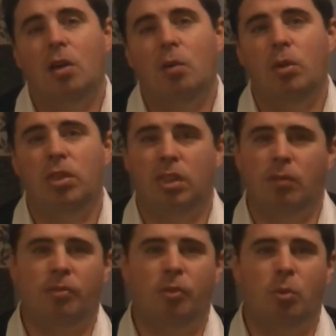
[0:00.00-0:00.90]
with
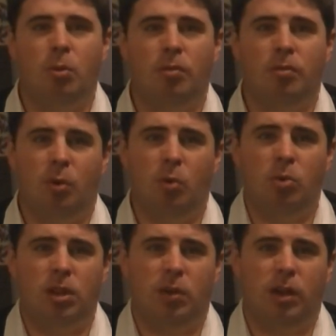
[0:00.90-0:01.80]
some form of
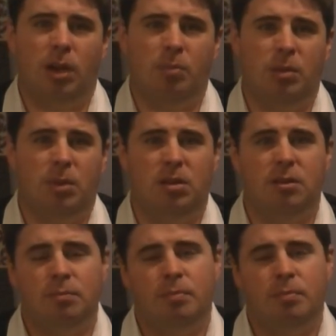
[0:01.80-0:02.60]
audio accompaniment.